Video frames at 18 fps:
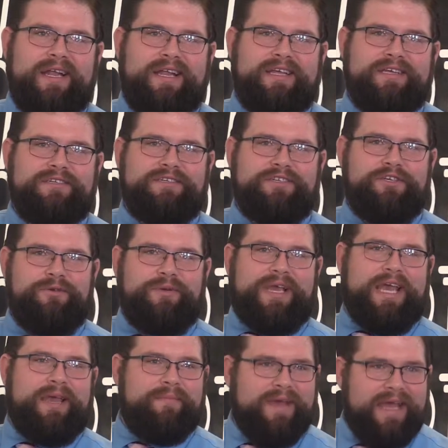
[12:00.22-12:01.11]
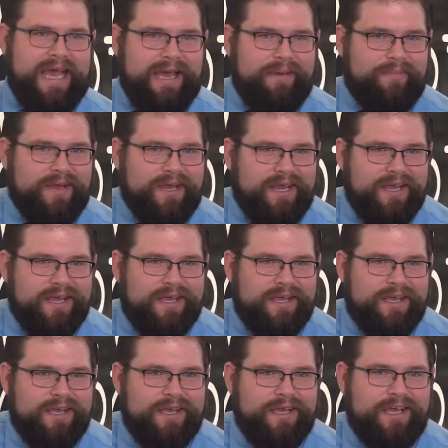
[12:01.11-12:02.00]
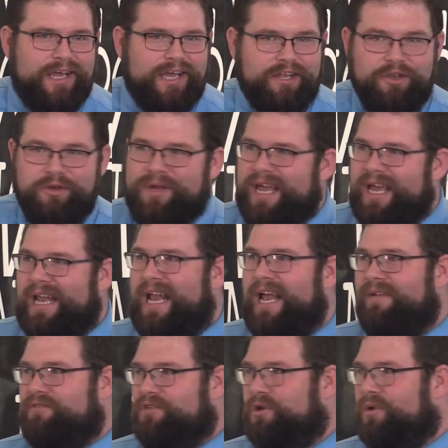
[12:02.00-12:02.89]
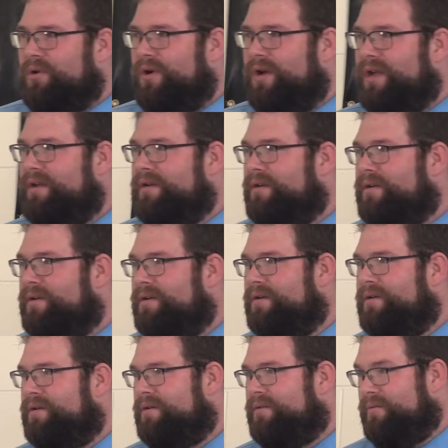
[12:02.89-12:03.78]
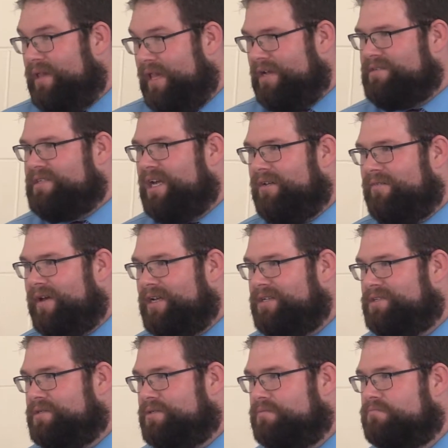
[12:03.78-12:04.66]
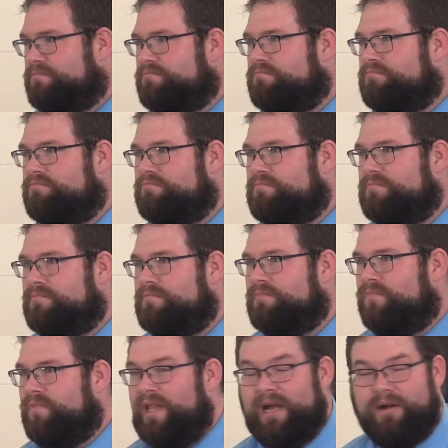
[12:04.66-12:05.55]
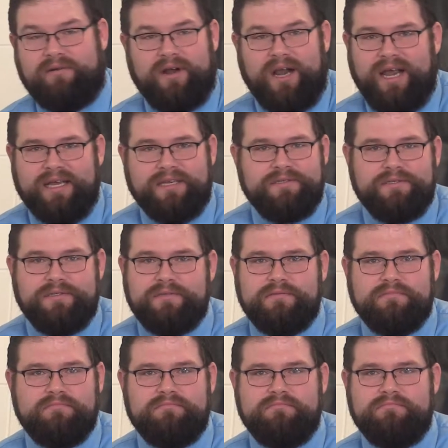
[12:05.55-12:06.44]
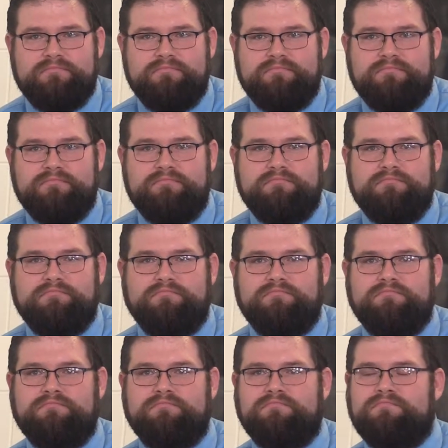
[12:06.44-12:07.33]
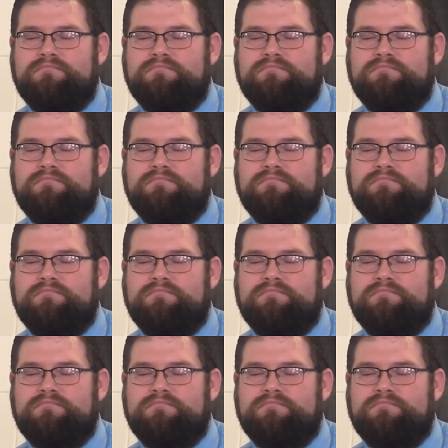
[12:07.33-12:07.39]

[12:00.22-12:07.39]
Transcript: is you can't be happy and you can't have joy without salvation, right. without Christ. Amen.